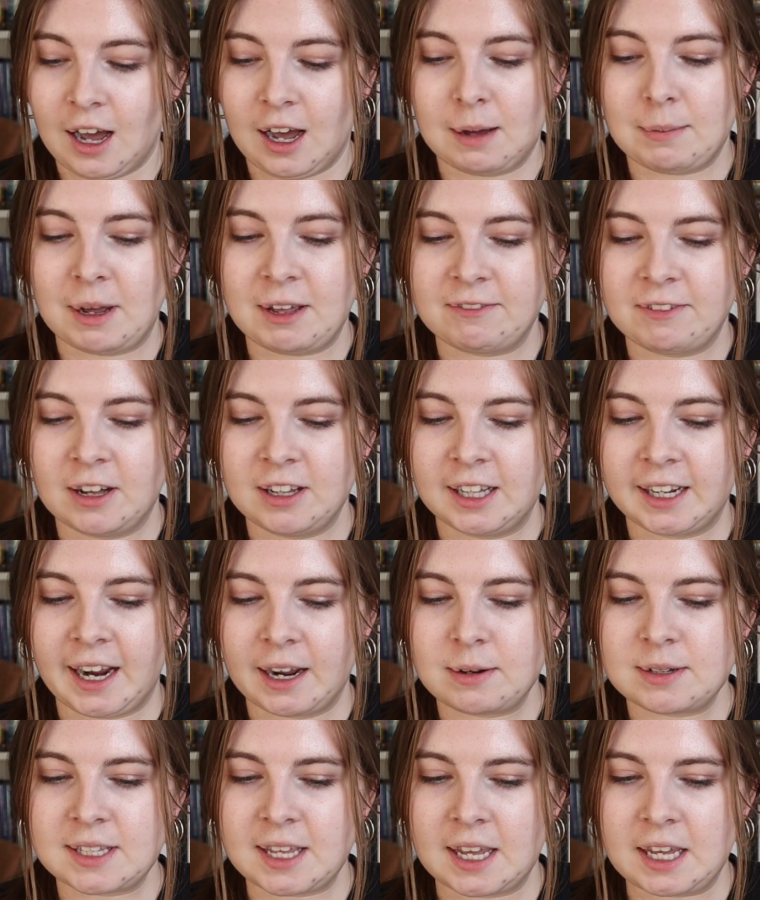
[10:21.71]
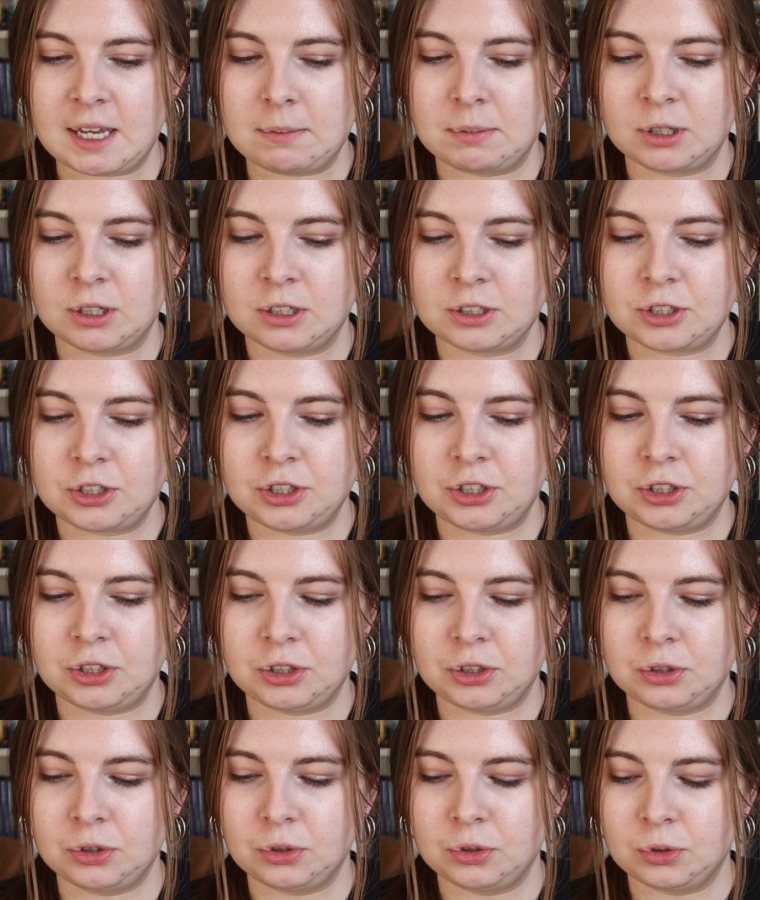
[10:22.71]
Um, I felt like I was able
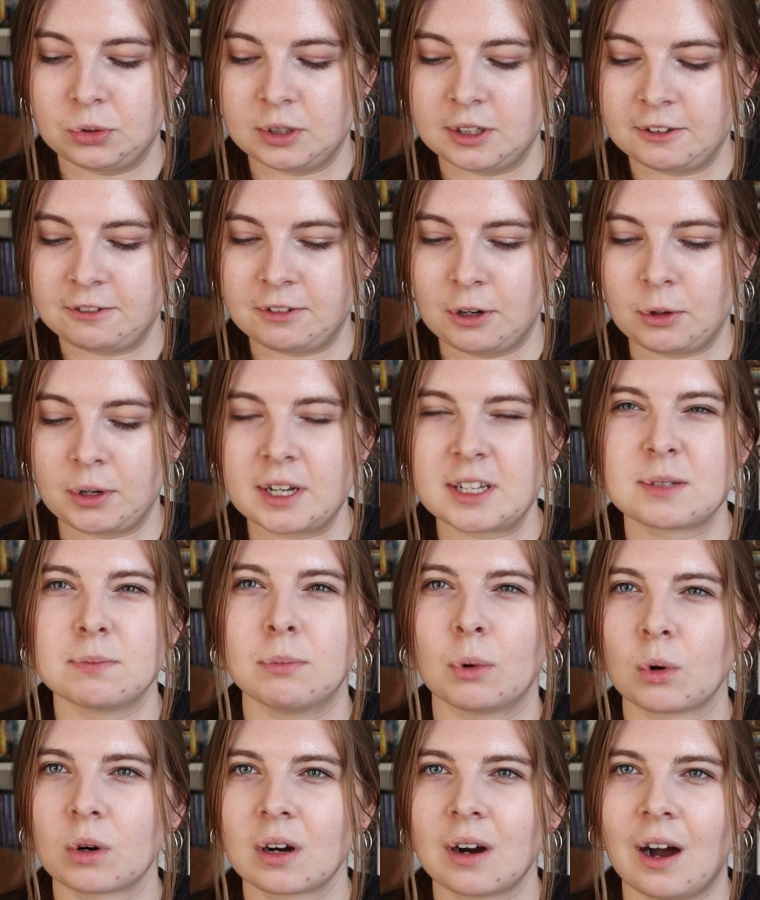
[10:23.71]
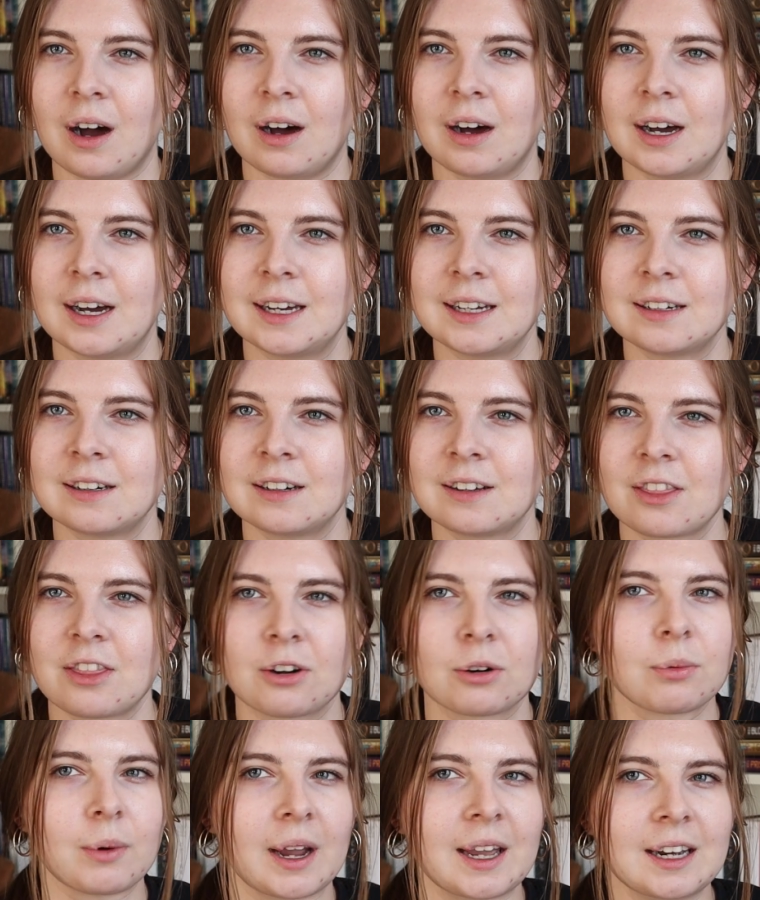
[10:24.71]
to focus more on
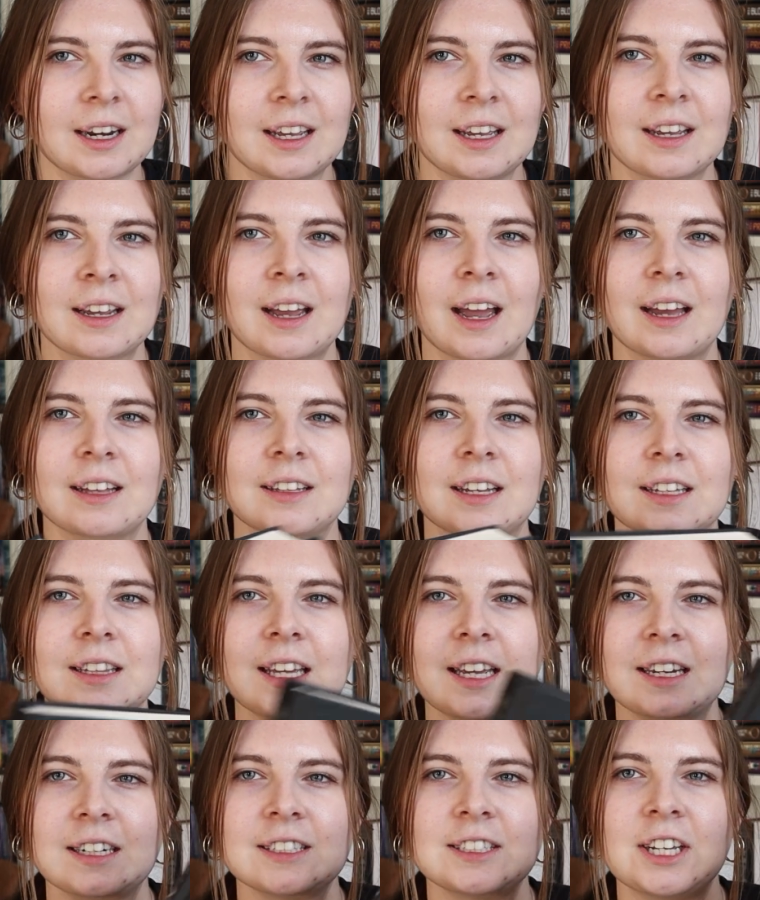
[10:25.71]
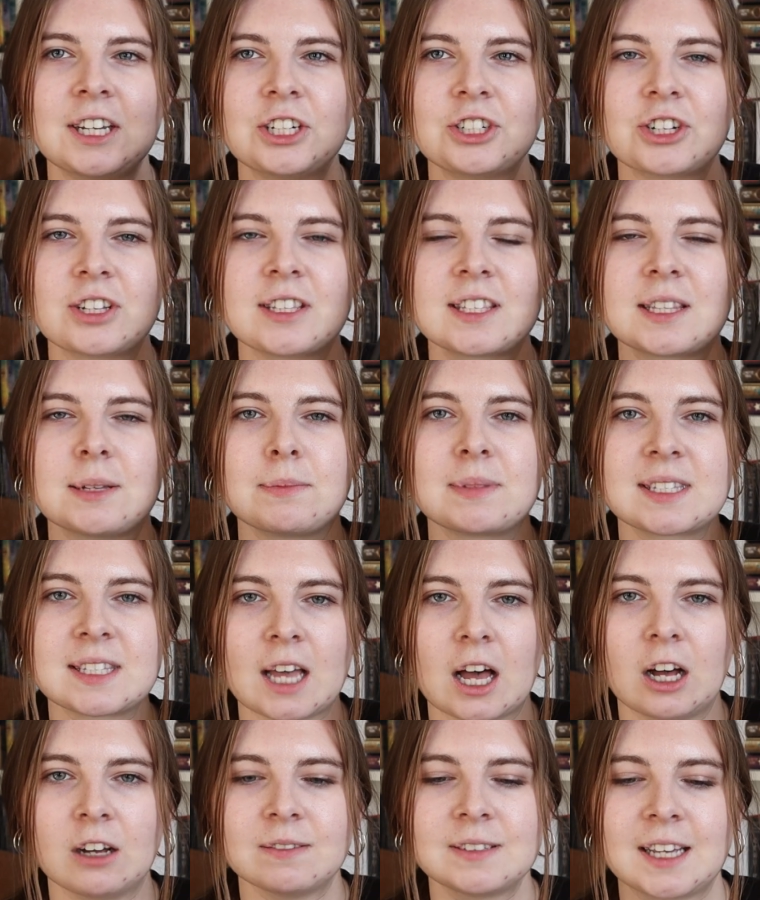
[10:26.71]
the writing and like the annotations
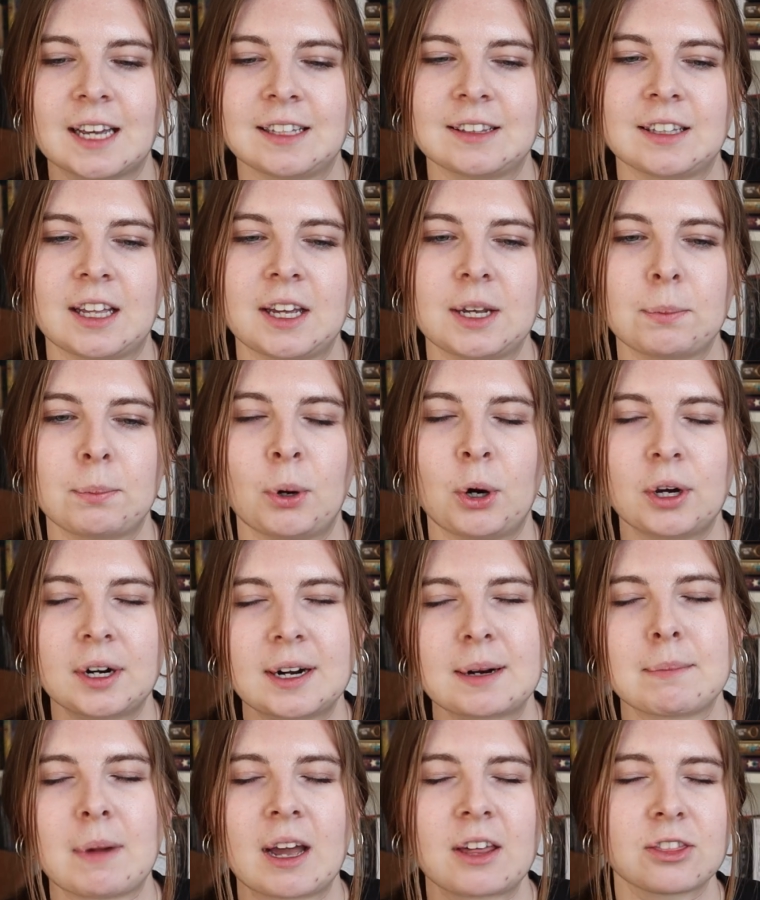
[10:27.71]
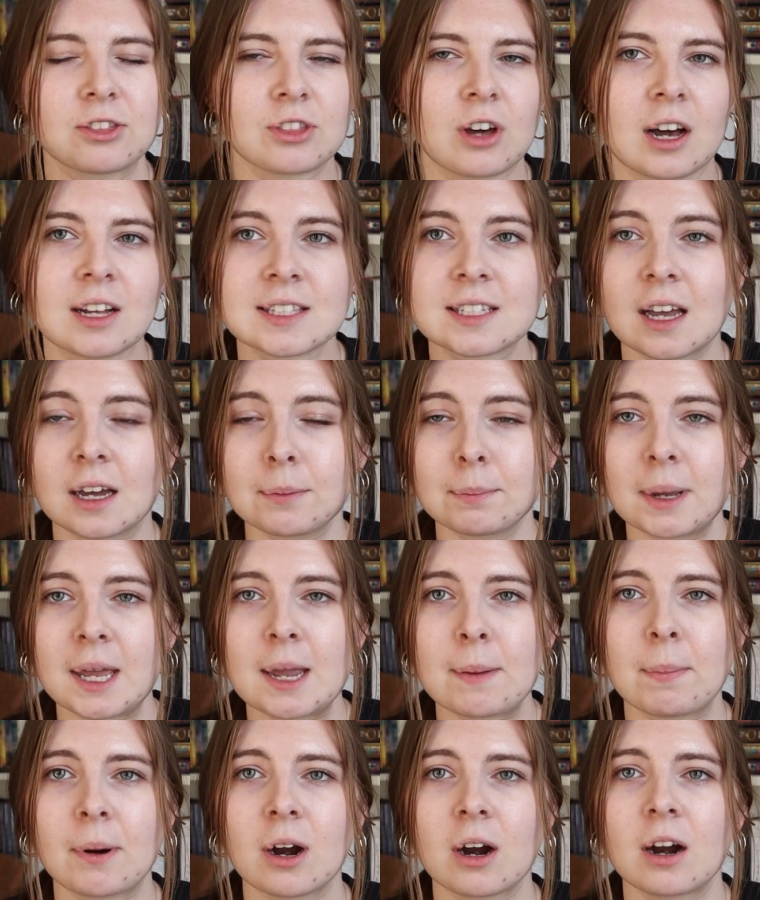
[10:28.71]
themselves and like putting my thoughts on
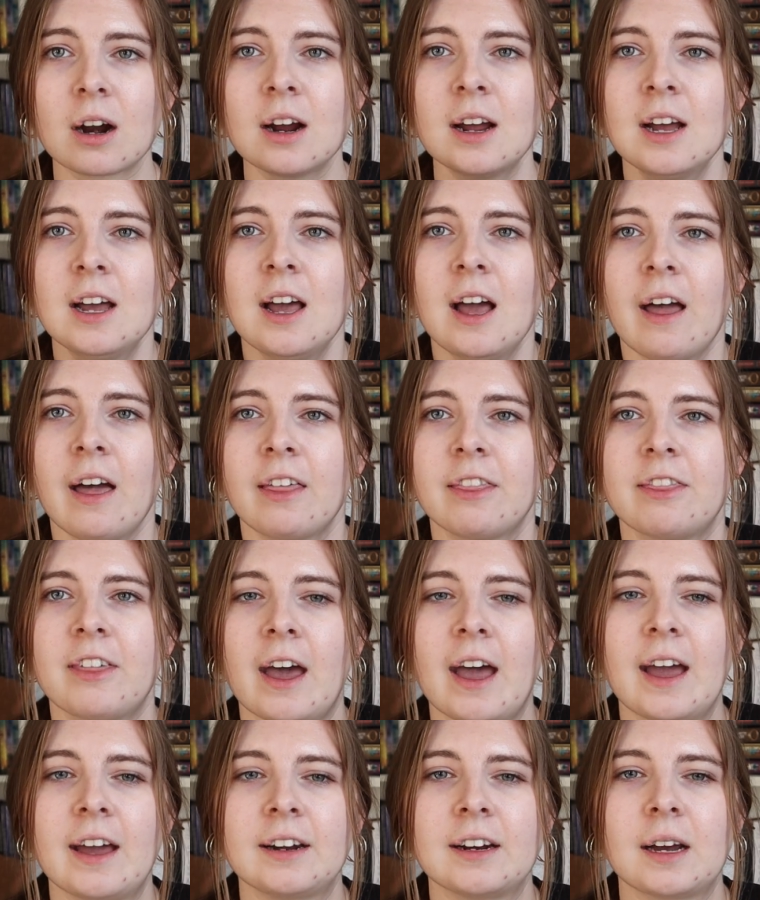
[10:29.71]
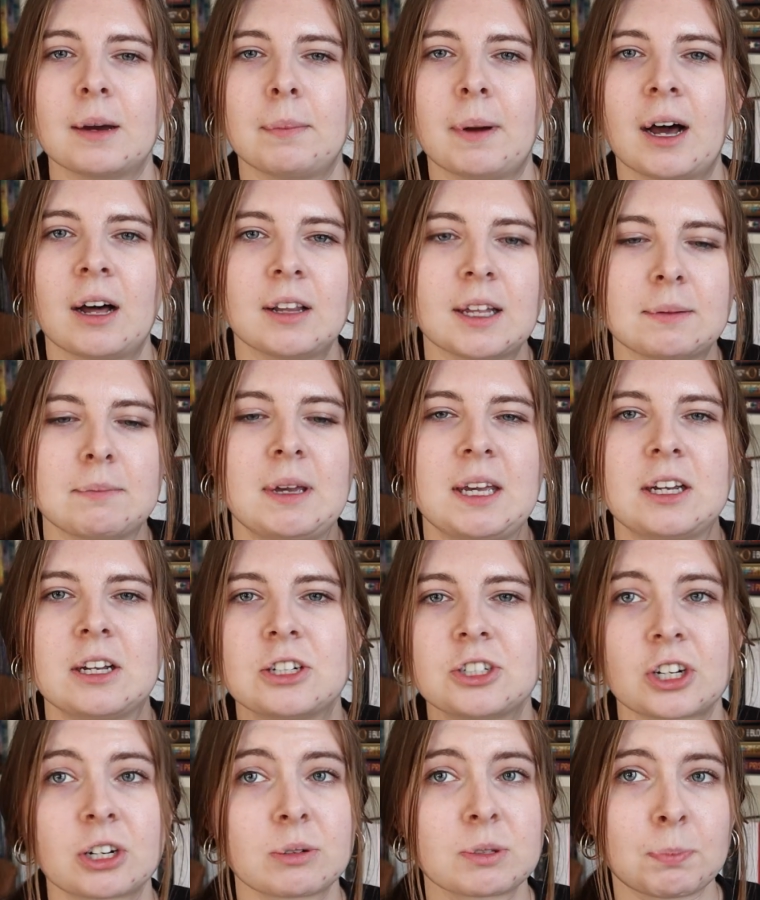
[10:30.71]
paper than about like
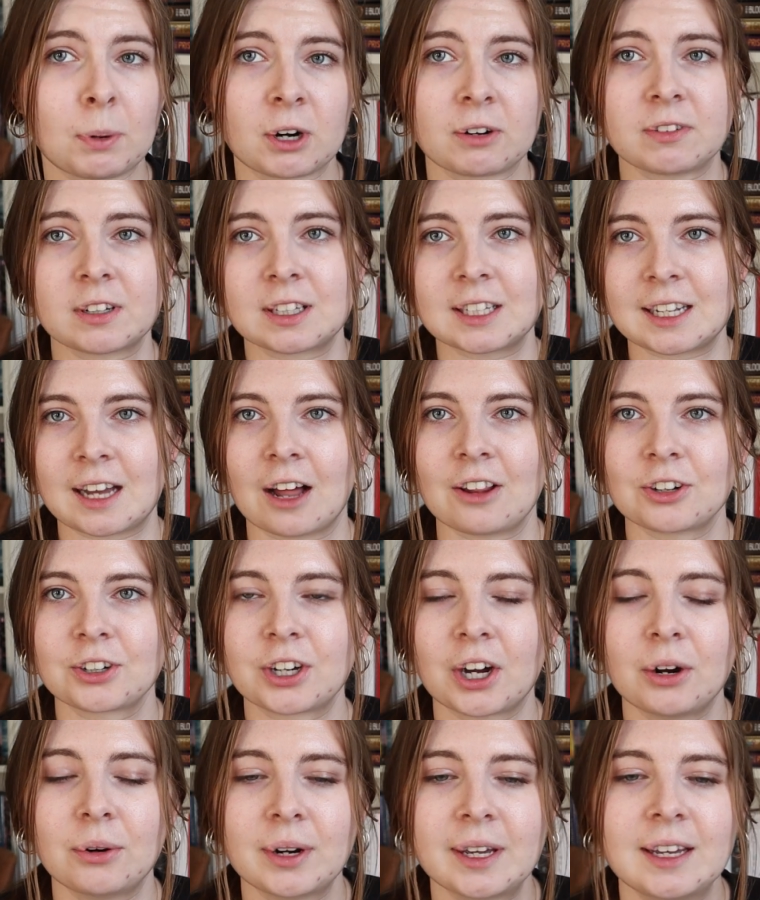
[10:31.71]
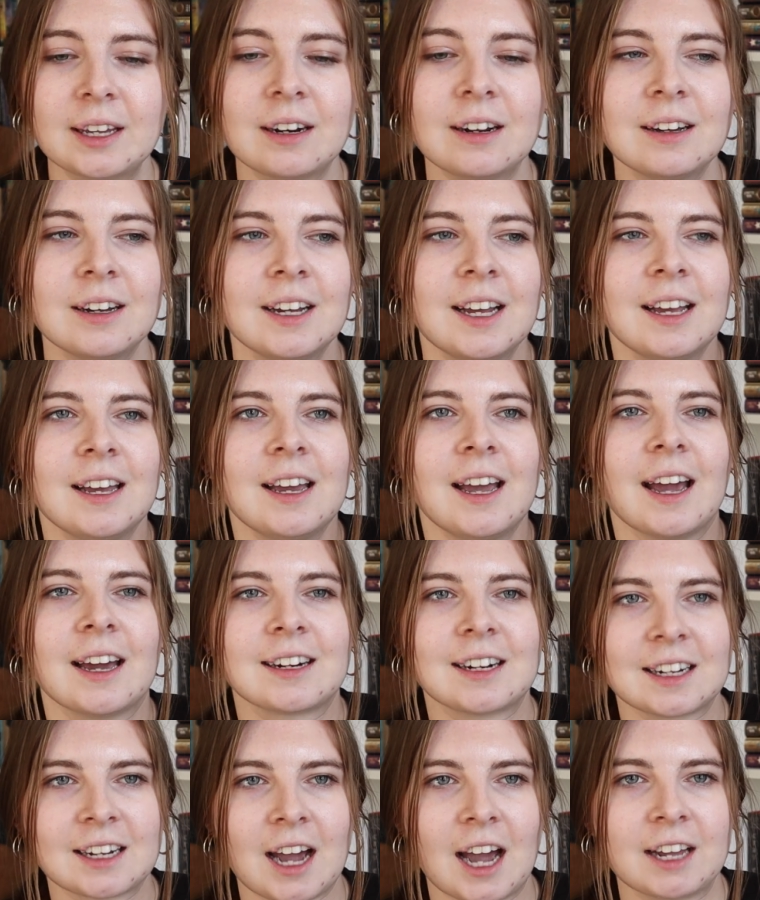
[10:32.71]
making sure it was perfectly color coded.
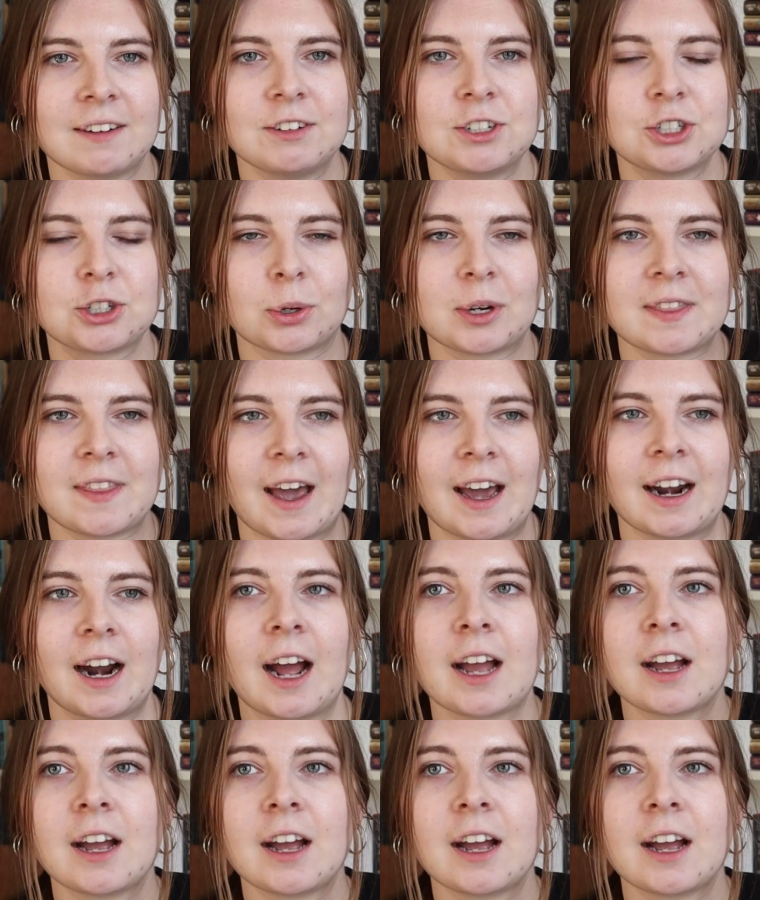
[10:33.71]
And I kind of enjoyed that.